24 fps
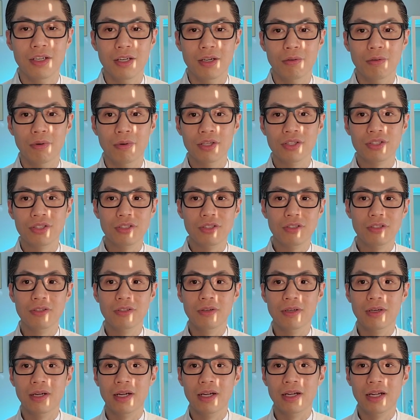Once
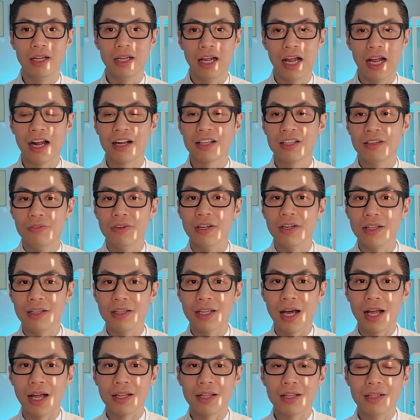you activate
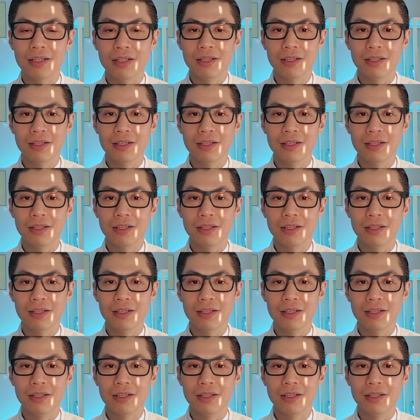that,